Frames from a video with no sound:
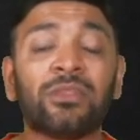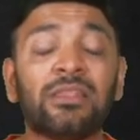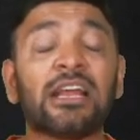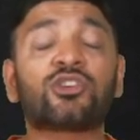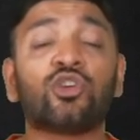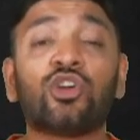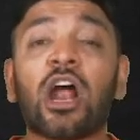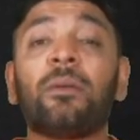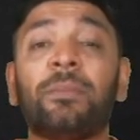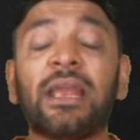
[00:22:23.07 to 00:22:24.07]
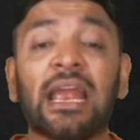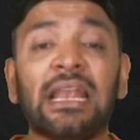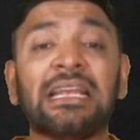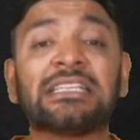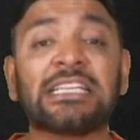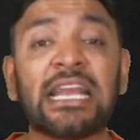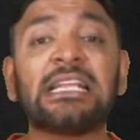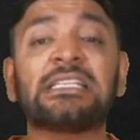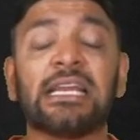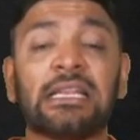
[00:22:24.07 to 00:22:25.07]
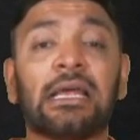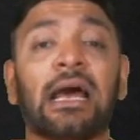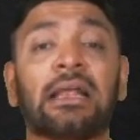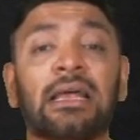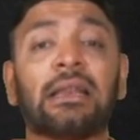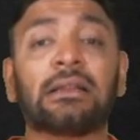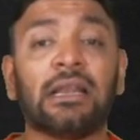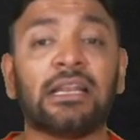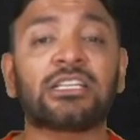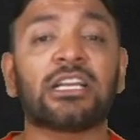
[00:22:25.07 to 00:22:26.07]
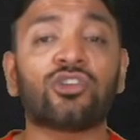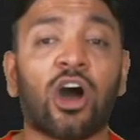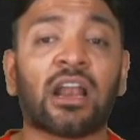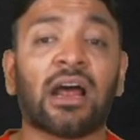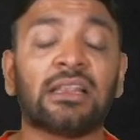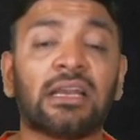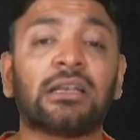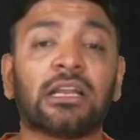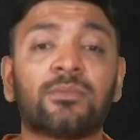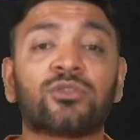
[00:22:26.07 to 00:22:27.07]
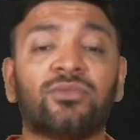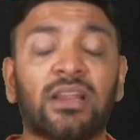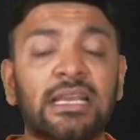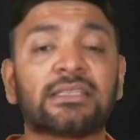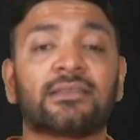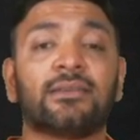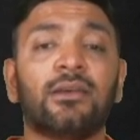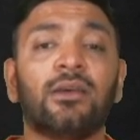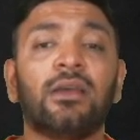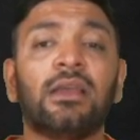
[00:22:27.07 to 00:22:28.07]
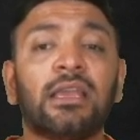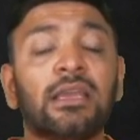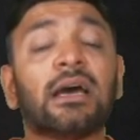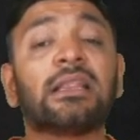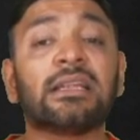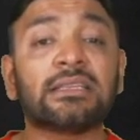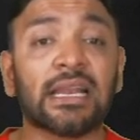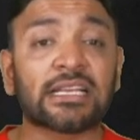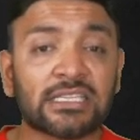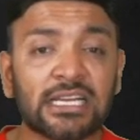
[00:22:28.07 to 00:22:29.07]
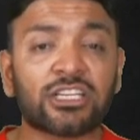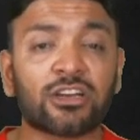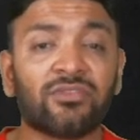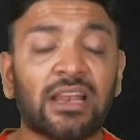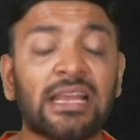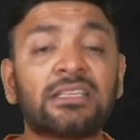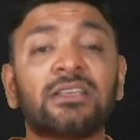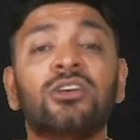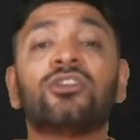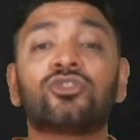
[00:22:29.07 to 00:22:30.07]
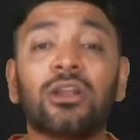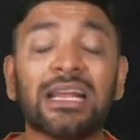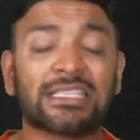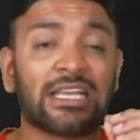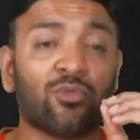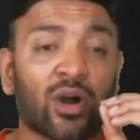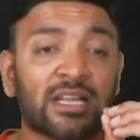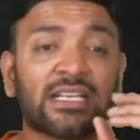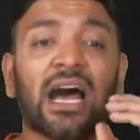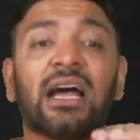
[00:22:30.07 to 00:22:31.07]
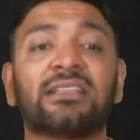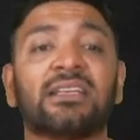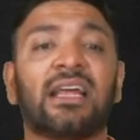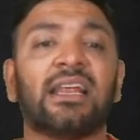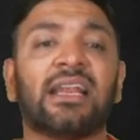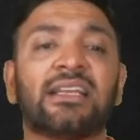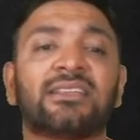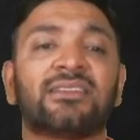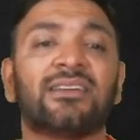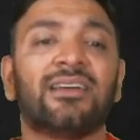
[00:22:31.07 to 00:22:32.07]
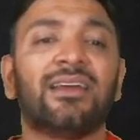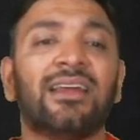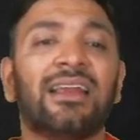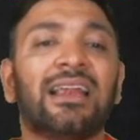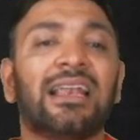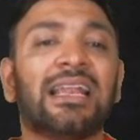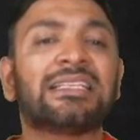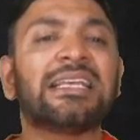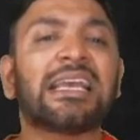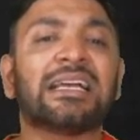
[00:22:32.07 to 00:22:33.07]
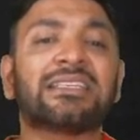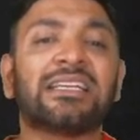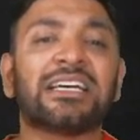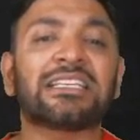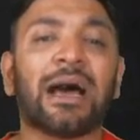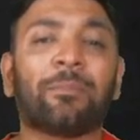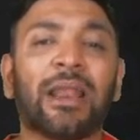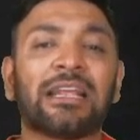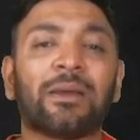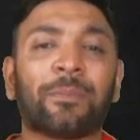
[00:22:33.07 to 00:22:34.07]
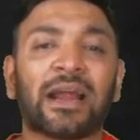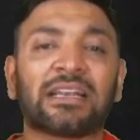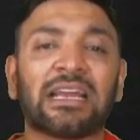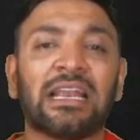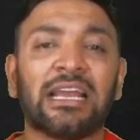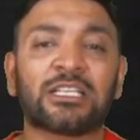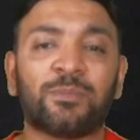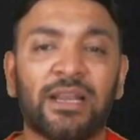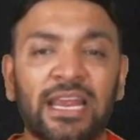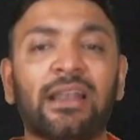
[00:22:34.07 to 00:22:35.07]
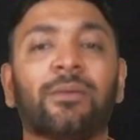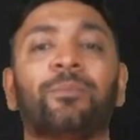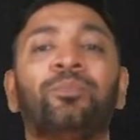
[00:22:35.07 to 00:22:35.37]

There should not be any change in the other conditions or other terms of the lease. Here there is an extension of the lease. So let's see what is the answer that he writes. Lessee considers applying the practical expedient.